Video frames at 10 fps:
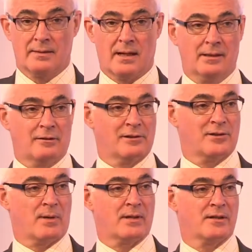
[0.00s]

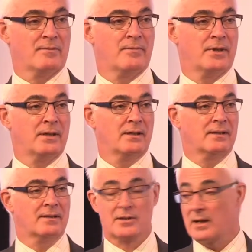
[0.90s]
titles, one of the
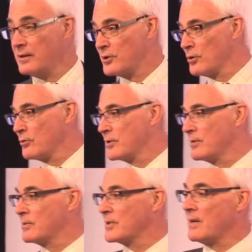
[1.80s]
slideshows
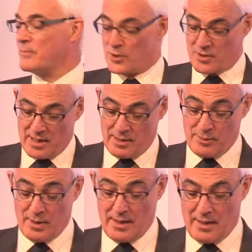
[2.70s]
that was up just
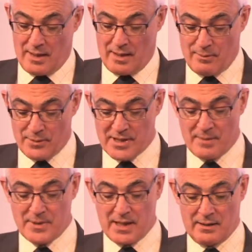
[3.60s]
now was
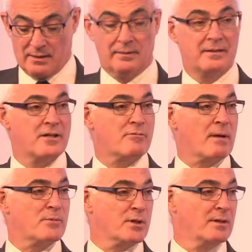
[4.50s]
subtitled
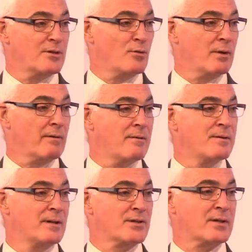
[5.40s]
"Disruption is all
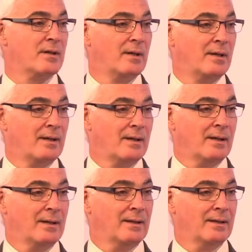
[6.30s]
around us."
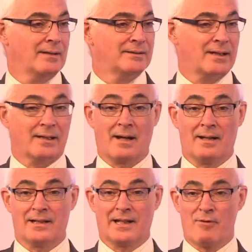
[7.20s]
And I
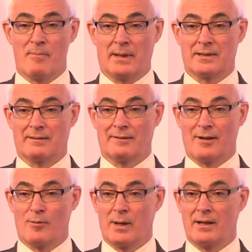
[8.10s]
can't think of a
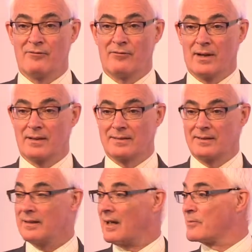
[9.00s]
better way of
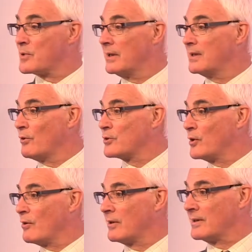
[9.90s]
encapsulating what's
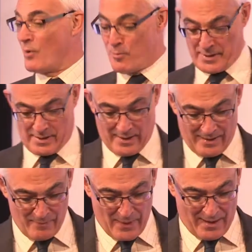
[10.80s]
going on at the moment,
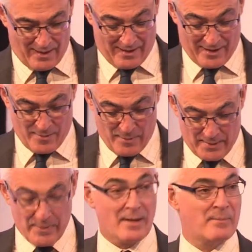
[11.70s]

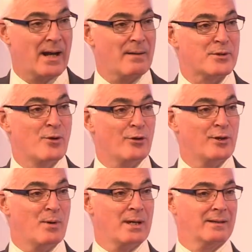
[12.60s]
but perhaps not in
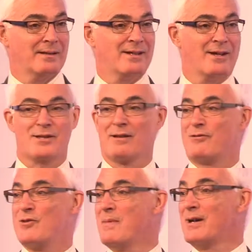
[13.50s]
the way that some
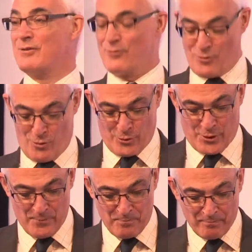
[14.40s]
of you might have thought.